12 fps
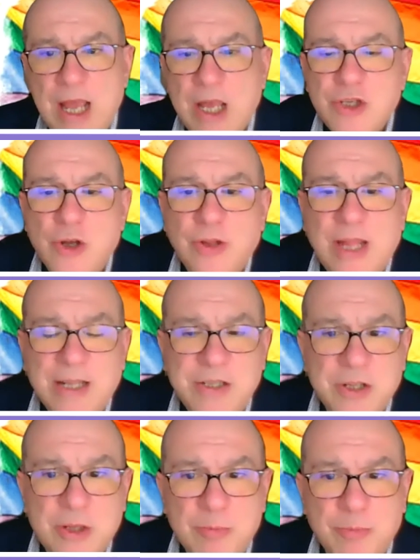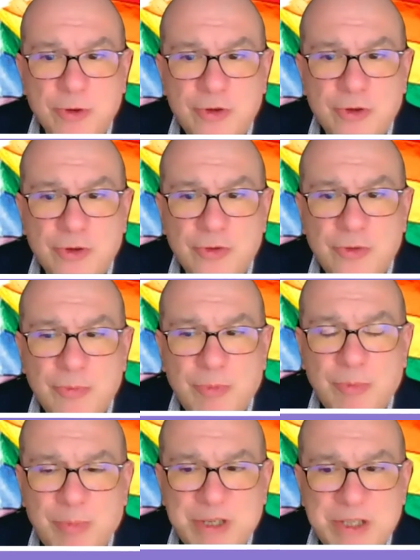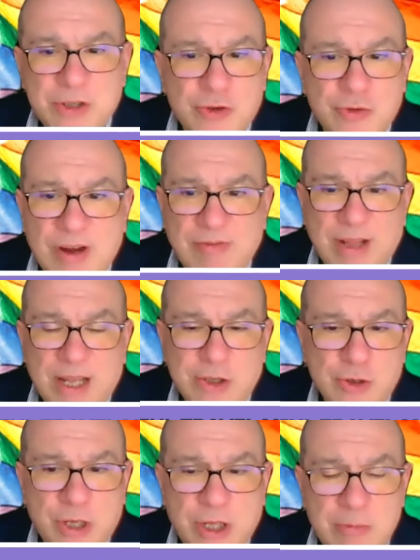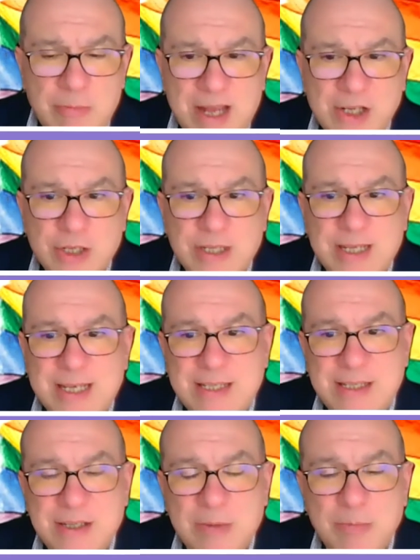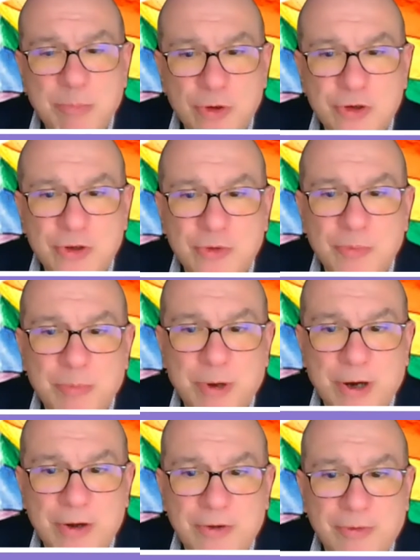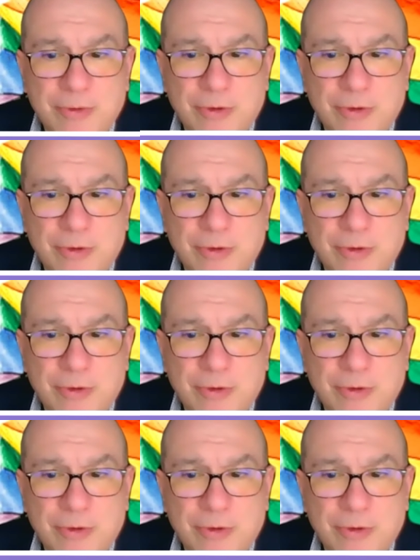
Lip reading: So that's an important business travel, as you can imagine, is an important part